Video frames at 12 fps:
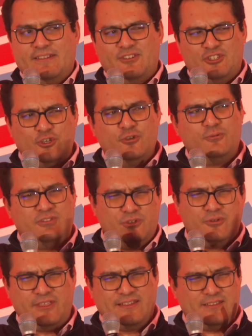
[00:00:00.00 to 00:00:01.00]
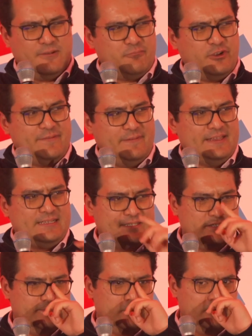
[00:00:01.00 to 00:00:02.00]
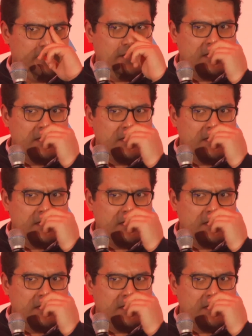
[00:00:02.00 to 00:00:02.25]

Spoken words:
there are two things I'll briefly touch upon.